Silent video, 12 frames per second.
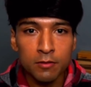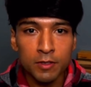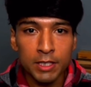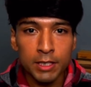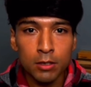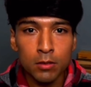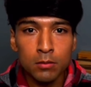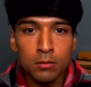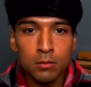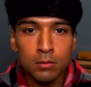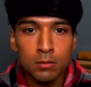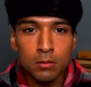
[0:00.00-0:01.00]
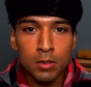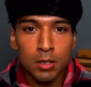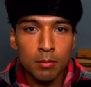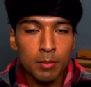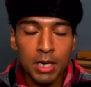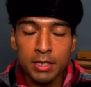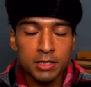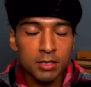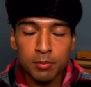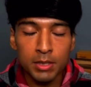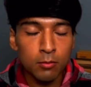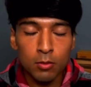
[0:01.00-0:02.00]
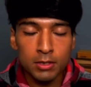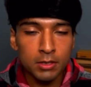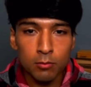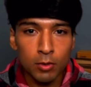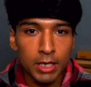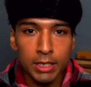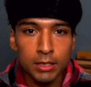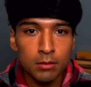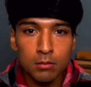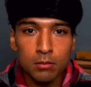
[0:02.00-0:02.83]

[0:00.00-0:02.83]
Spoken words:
video, but I simply wasn't ready.